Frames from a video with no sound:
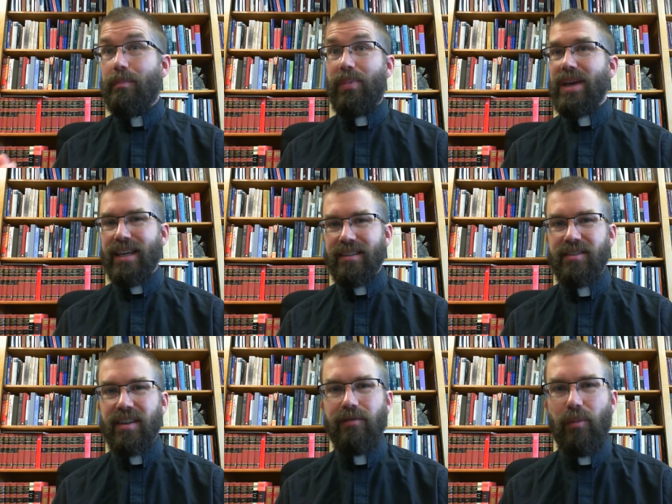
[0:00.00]
being
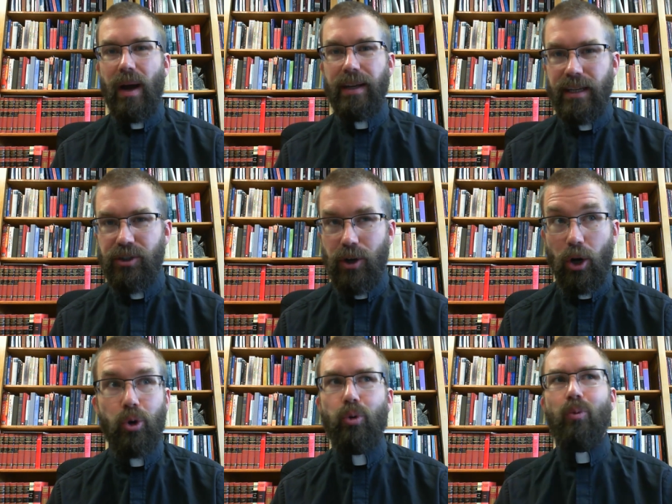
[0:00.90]
sinful by nature, are
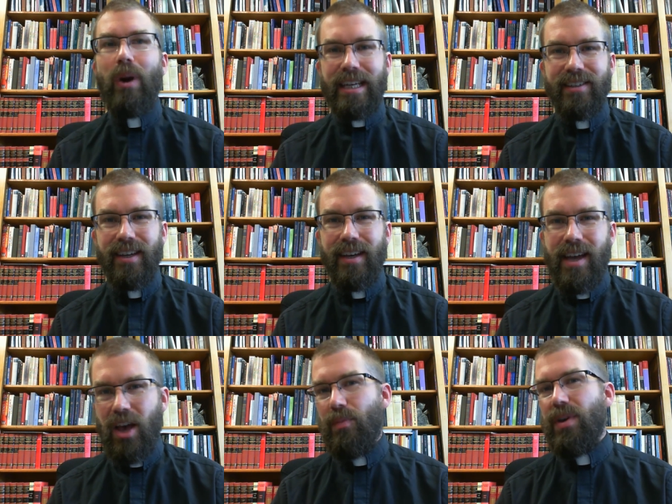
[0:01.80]
great
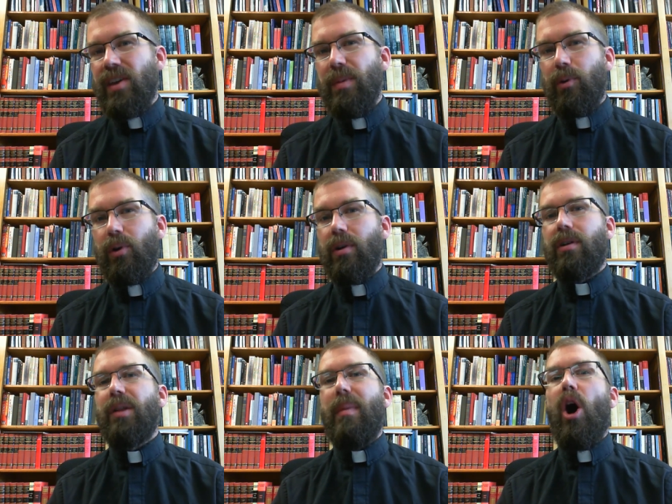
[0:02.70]
at being
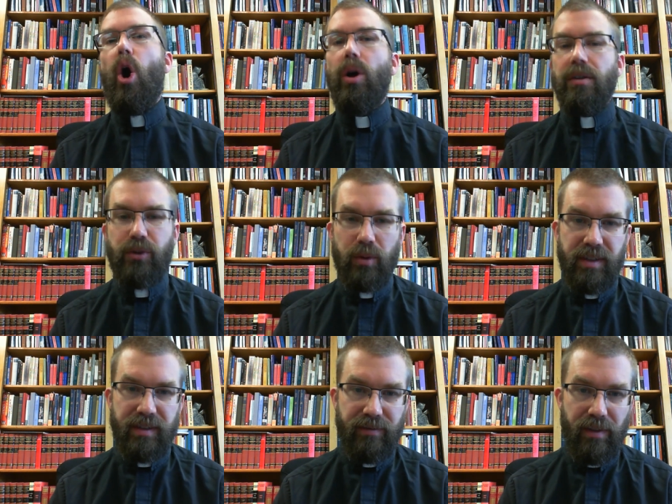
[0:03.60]
hypocritical about all sorts
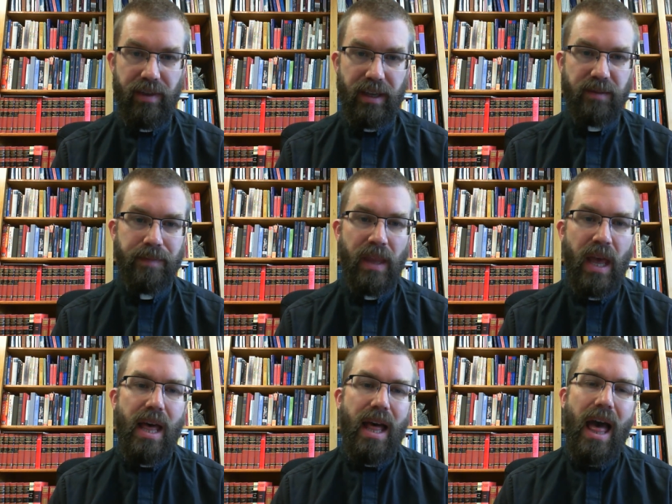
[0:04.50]
of different things.
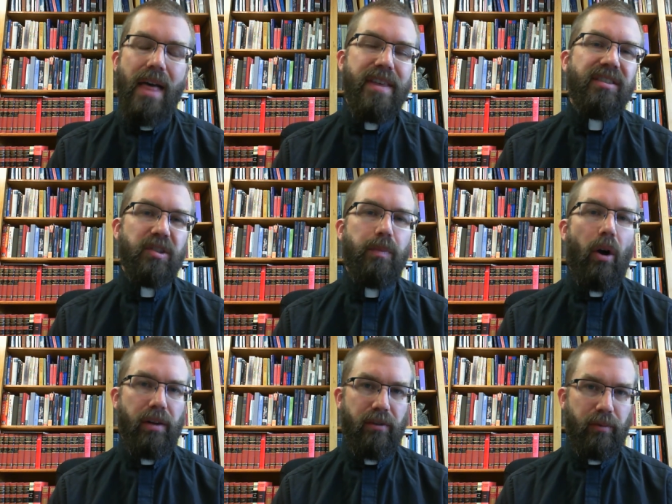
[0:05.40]
This is
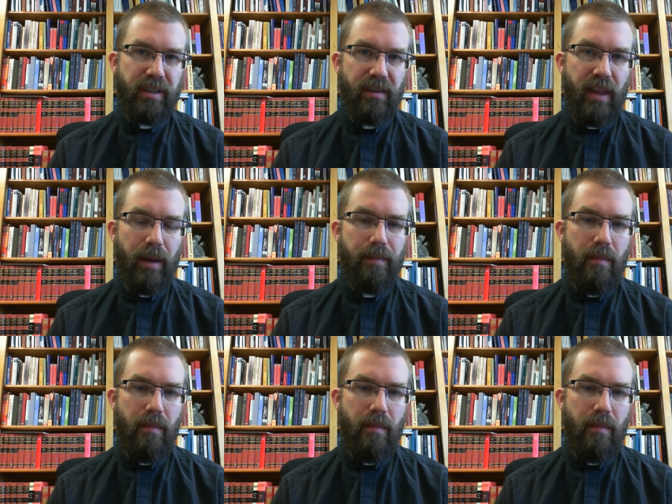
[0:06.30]
part of the reason, then,